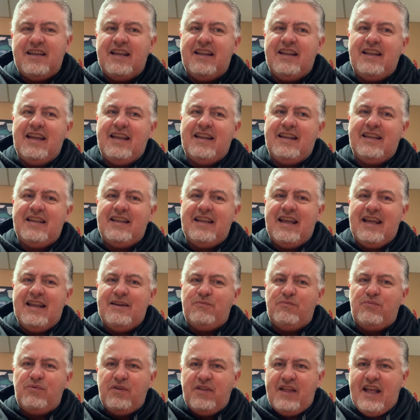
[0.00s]

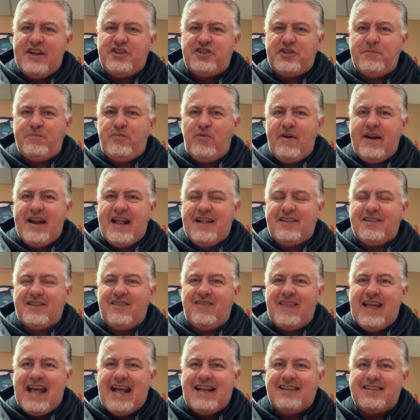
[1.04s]
and really I should point out the
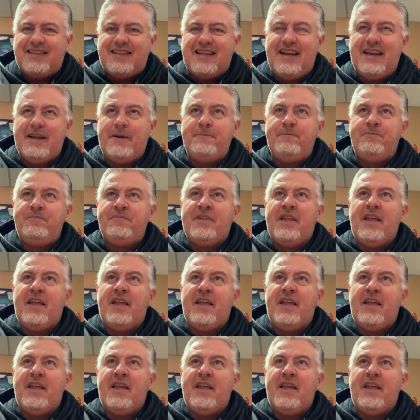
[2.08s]
last thing,